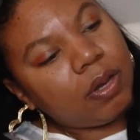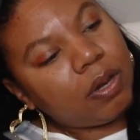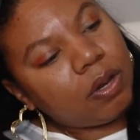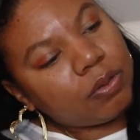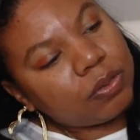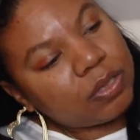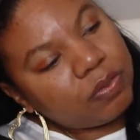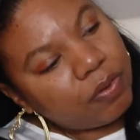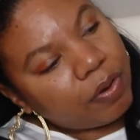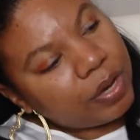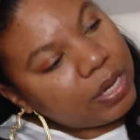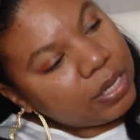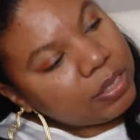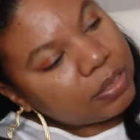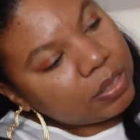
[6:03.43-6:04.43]
closes
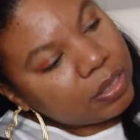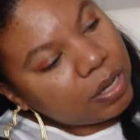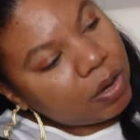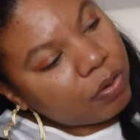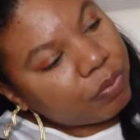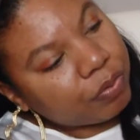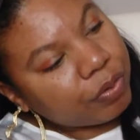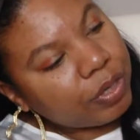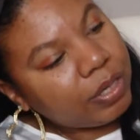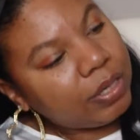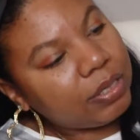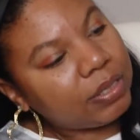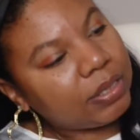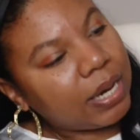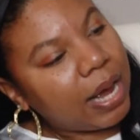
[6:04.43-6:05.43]
very easily over
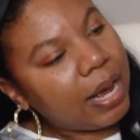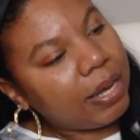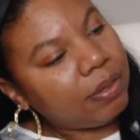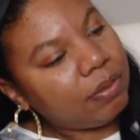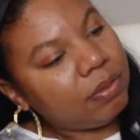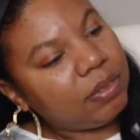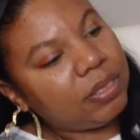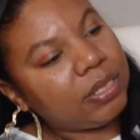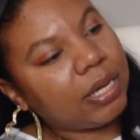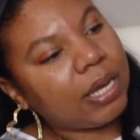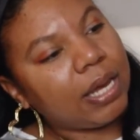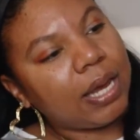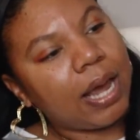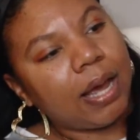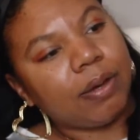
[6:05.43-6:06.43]
it. It's not
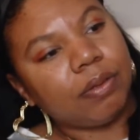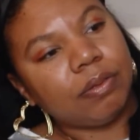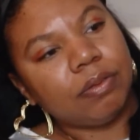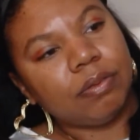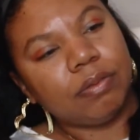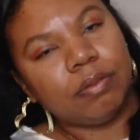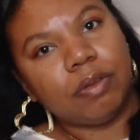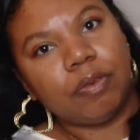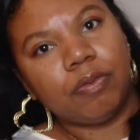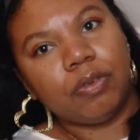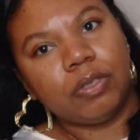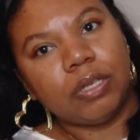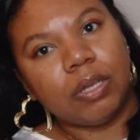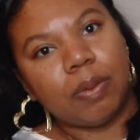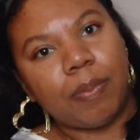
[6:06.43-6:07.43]
sticking out. If you
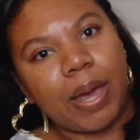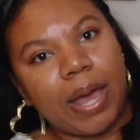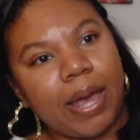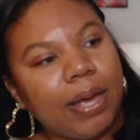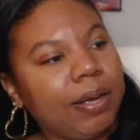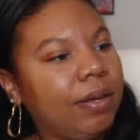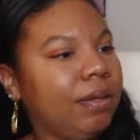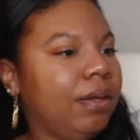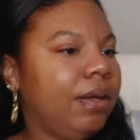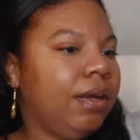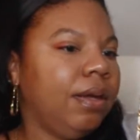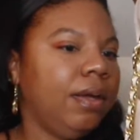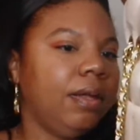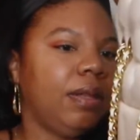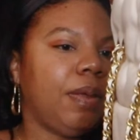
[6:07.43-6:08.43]
see the
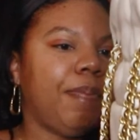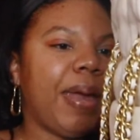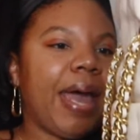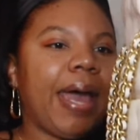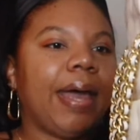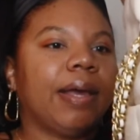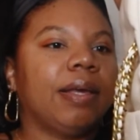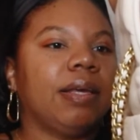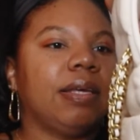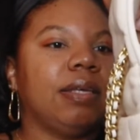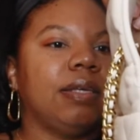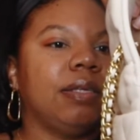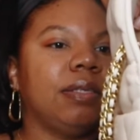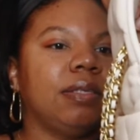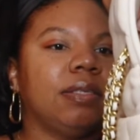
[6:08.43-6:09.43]
bag
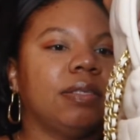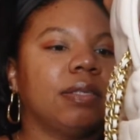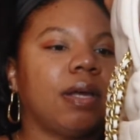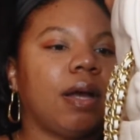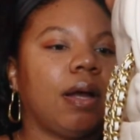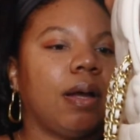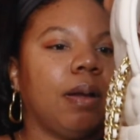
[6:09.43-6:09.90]
is